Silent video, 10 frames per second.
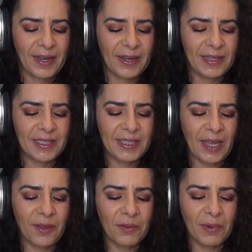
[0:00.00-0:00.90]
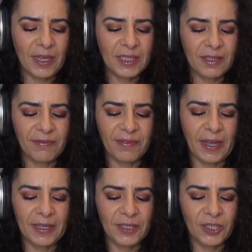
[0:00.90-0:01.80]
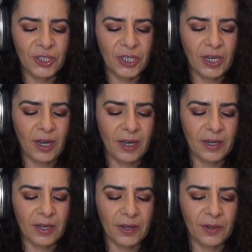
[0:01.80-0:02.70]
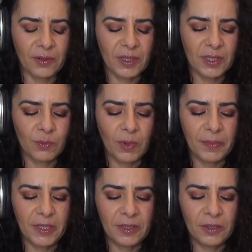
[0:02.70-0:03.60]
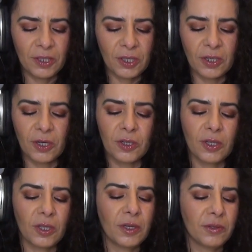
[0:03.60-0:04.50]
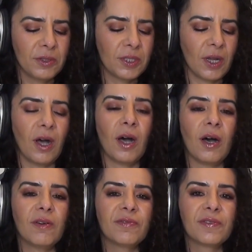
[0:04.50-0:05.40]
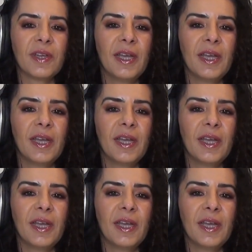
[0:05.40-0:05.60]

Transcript: On a Southwest flight to Chicago, this woman took her clothes off